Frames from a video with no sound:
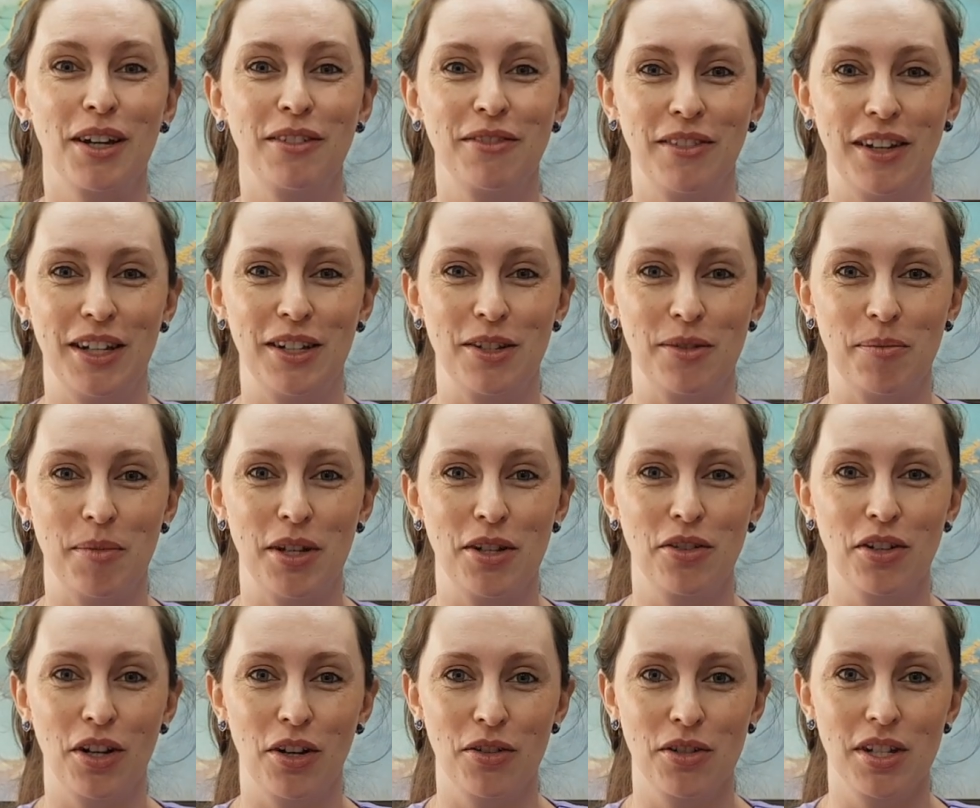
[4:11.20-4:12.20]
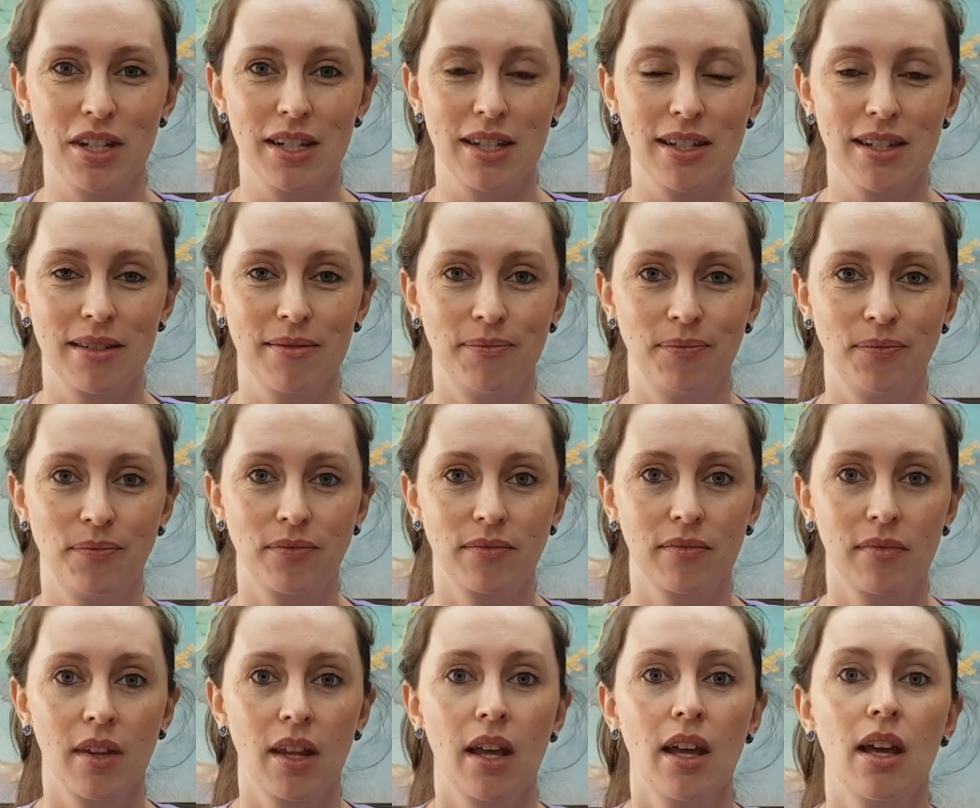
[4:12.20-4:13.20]
of endometriosis?
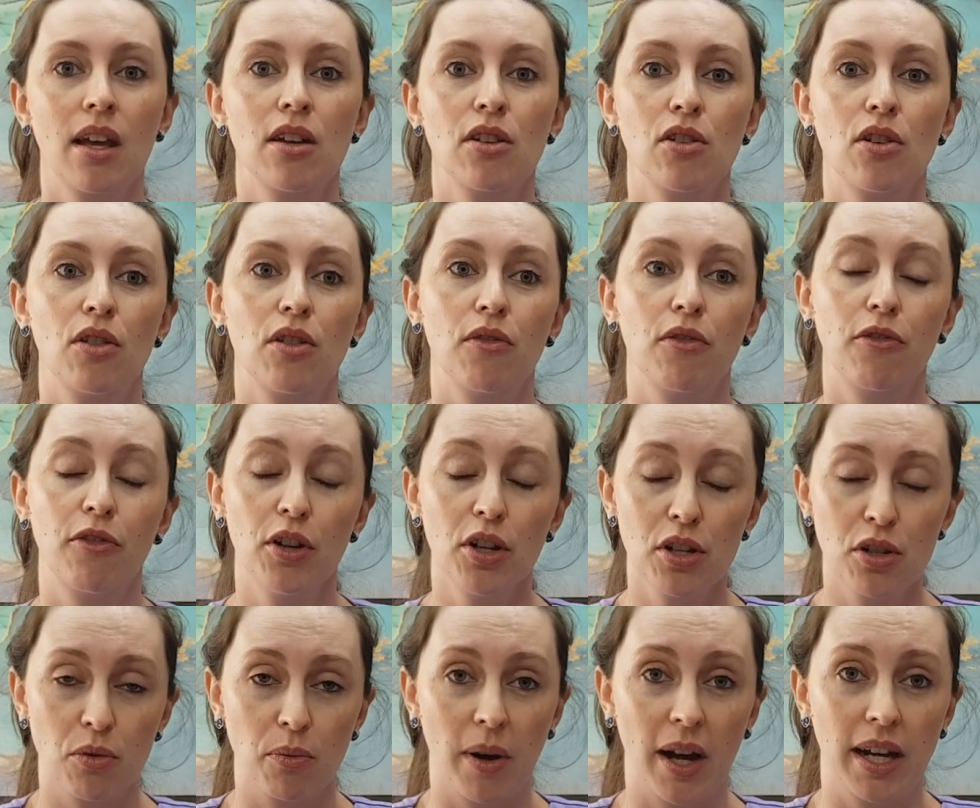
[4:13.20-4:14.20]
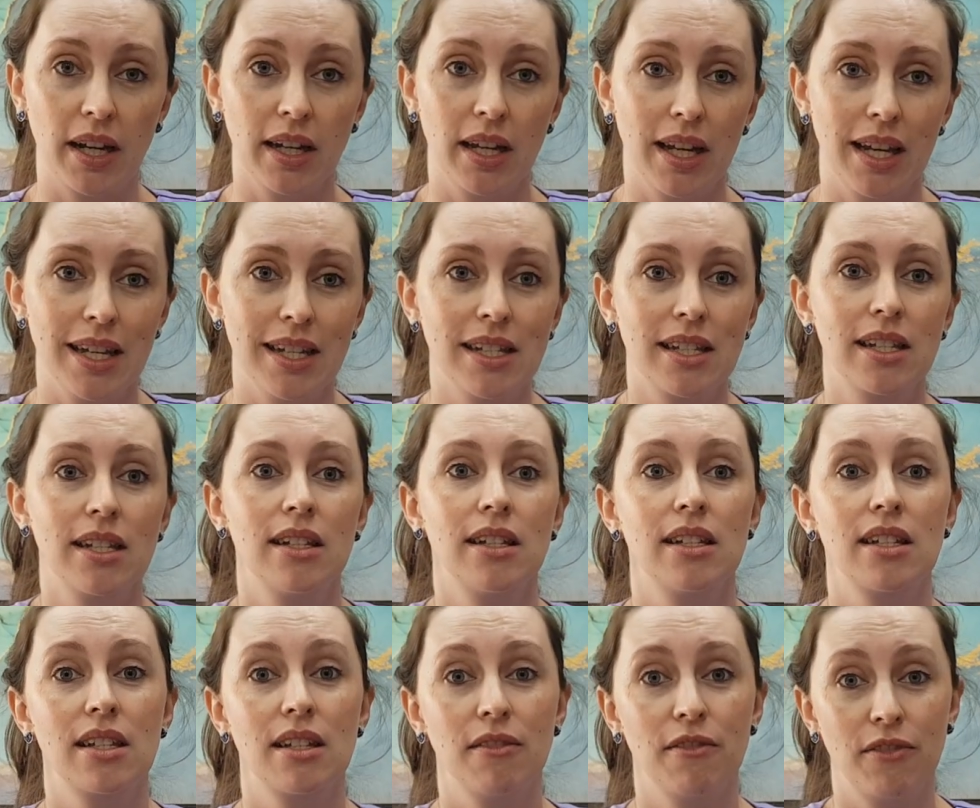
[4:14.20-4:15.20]
The first one is
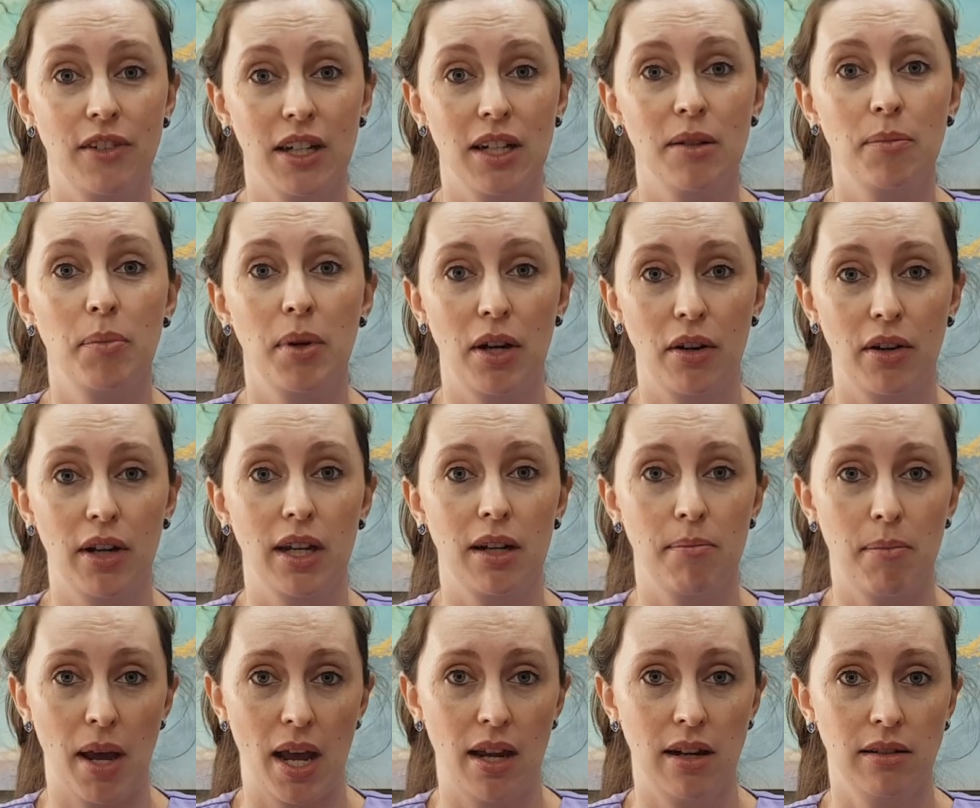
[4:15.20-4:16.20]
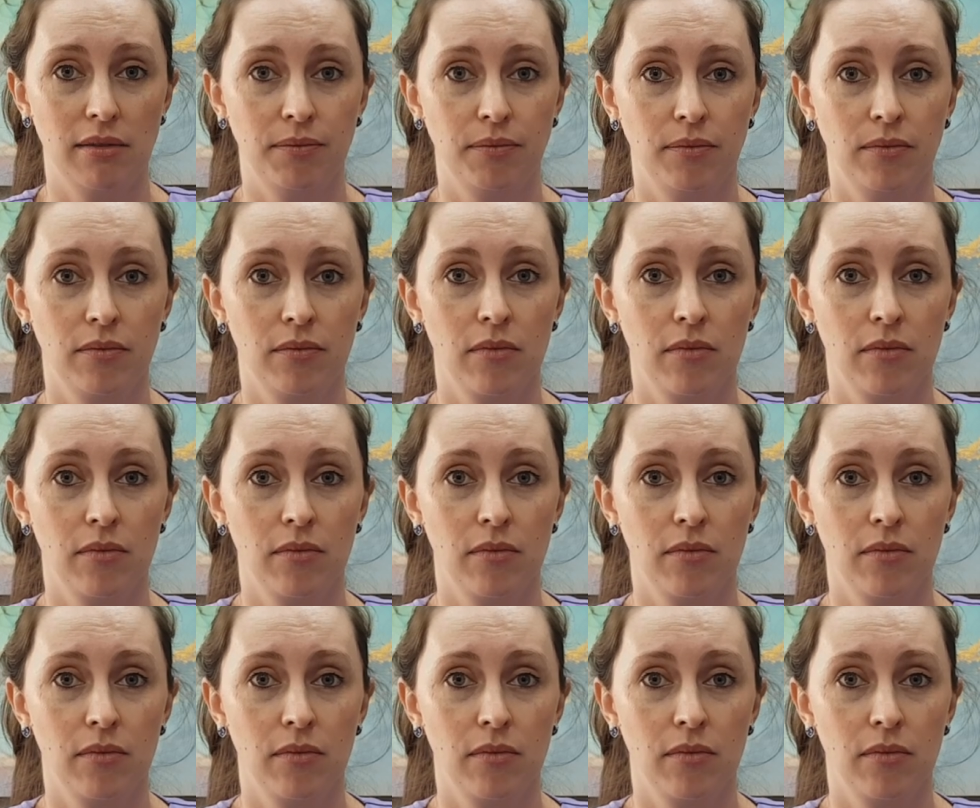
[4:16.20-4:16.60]
severe period pain.